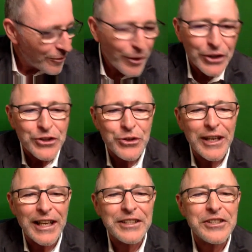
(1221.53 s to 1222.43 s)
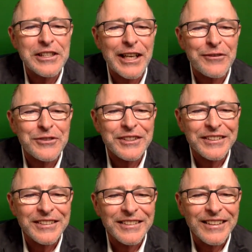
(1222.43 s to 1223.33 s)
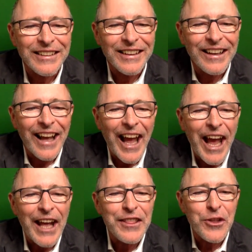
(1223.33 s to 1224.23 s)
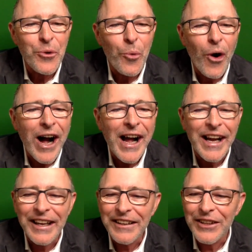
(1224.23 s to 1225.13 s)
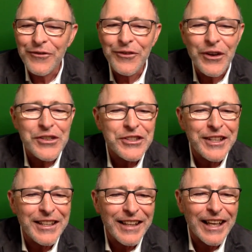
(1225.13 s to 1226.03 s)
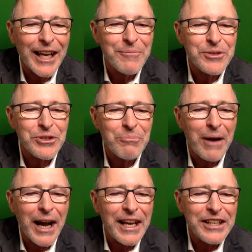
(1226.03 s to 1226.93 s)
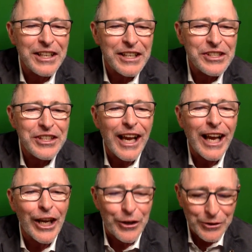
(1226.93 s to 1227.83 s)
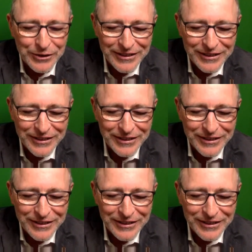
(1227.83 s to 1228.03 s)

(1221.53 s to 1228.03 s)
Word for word: We've got two letters left. And the Y, the first thing that comes to mind is yellow.